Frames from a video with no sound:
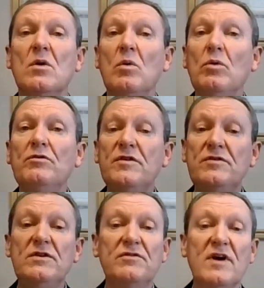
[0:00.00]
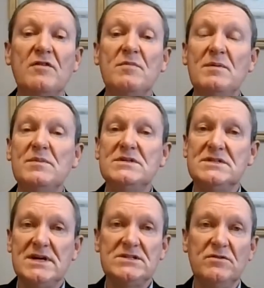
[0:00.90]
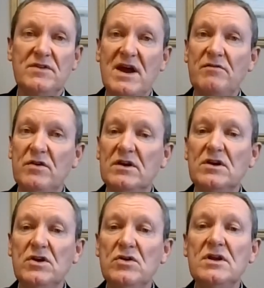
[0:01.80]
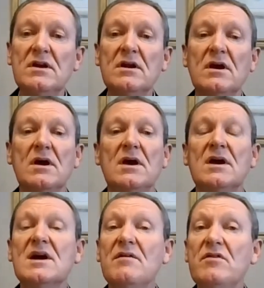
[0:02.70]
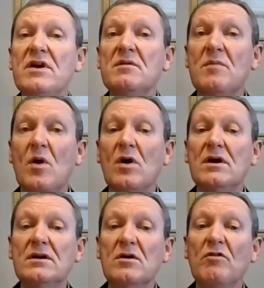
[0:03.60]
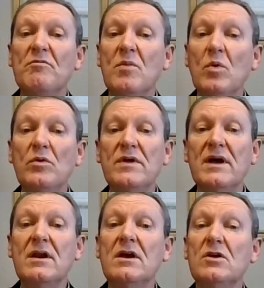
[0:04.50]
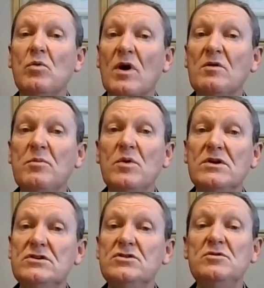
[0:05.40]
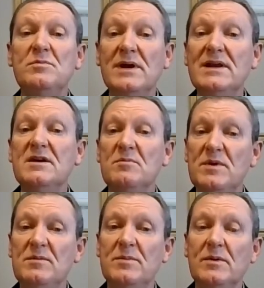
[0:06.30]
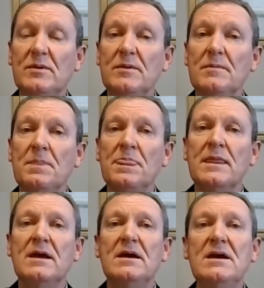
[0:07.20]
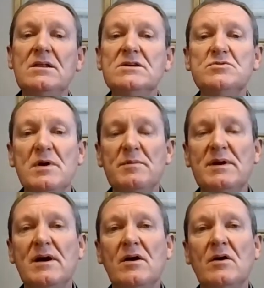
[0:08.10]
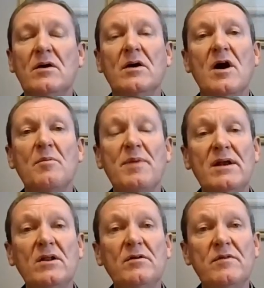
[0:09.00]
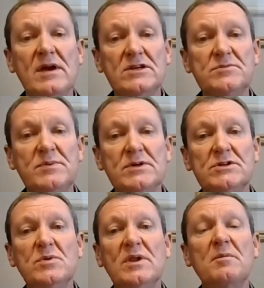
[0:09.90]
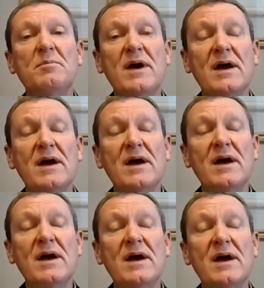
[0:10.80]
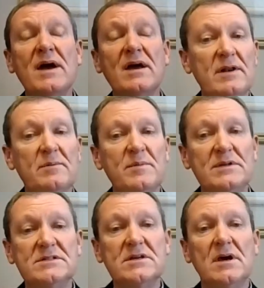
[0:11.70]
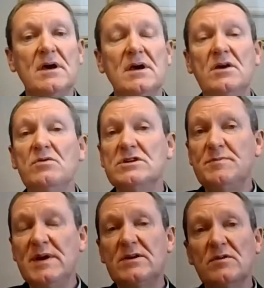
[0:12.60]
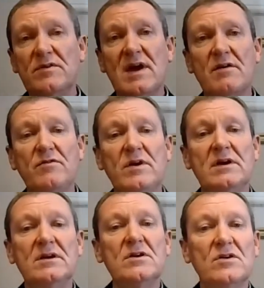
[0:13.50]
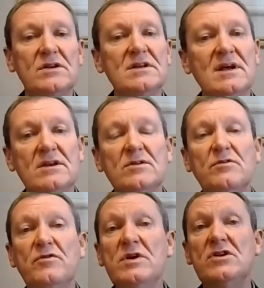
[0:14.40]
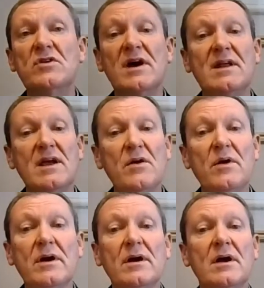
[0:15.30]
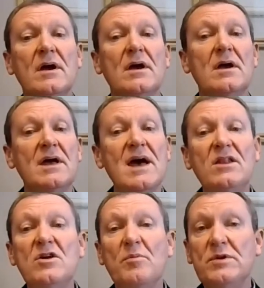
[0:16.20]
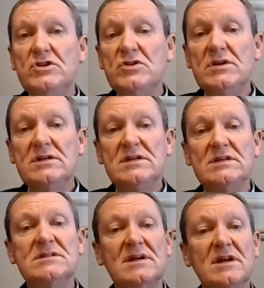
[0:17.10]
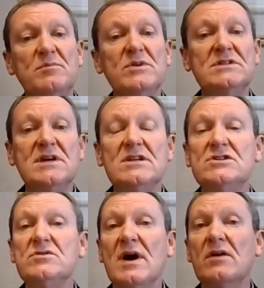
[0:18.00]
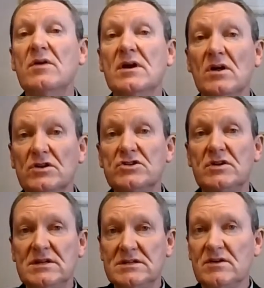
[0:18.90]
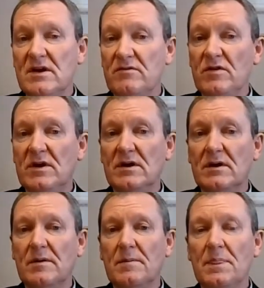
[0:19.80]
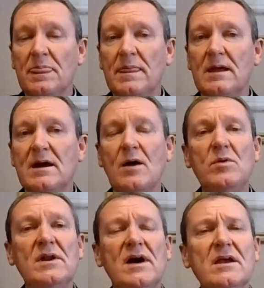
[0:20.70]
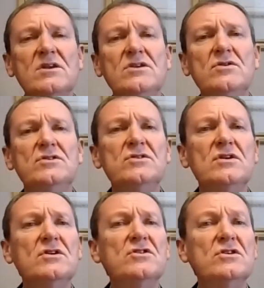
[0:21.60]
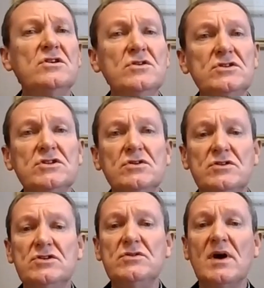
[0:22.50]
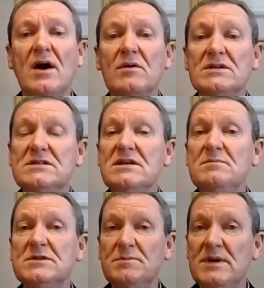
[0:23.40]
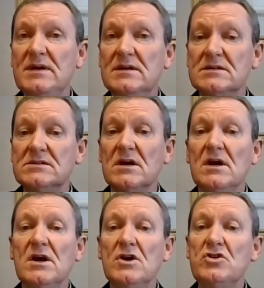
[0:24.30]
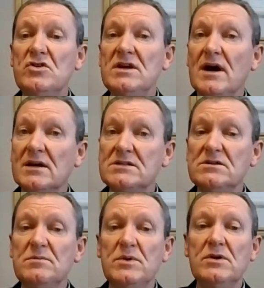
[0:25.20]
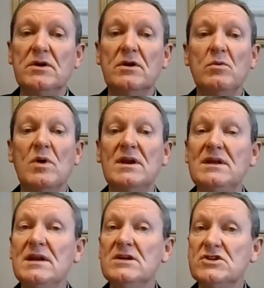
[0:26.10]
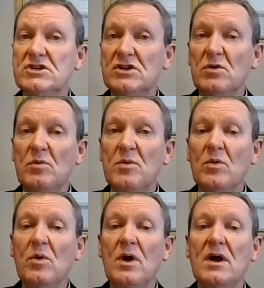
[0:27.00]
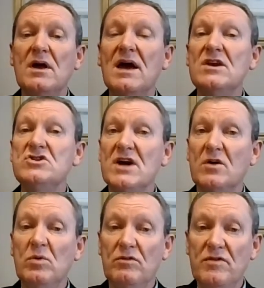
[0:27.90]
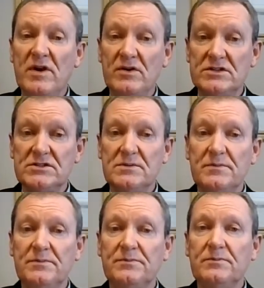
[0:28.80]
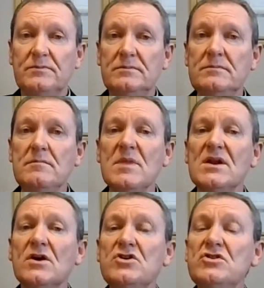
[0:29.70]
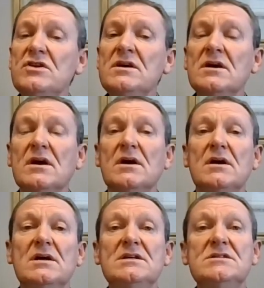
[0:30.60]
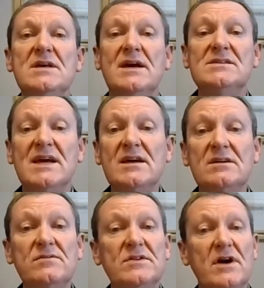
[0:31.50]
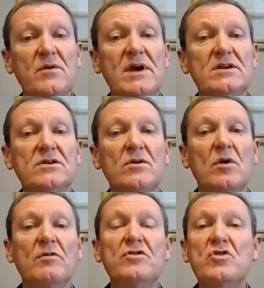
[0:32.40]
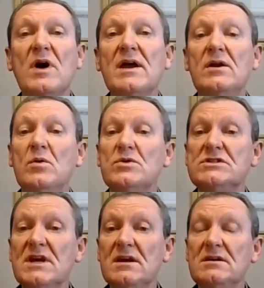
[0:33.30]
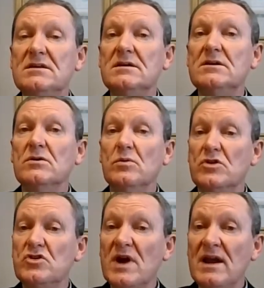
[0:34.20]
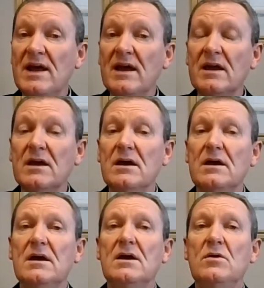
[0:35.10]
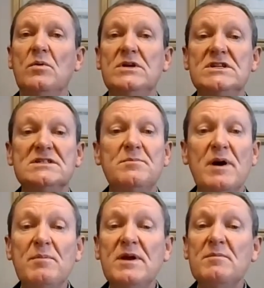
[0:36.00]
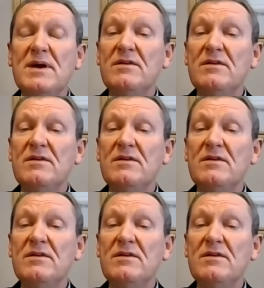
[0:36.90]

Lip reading: all 55 member states of the African Union, covering a market of more than 1.2 billion people. In this webinar, our panel of experts will unpack the latest developments in respect of the African Continental Free Trade Area and the opportunities that it presents to agriculture in South Africa. I would like you to introduce you to our esteemed speakers, Trudi Hartzenberg, Wandile Sihlobo, and Jackwell, Feris. Now, Trudi is the Executive Director of Trade Law Center, or TRALAC, which is a public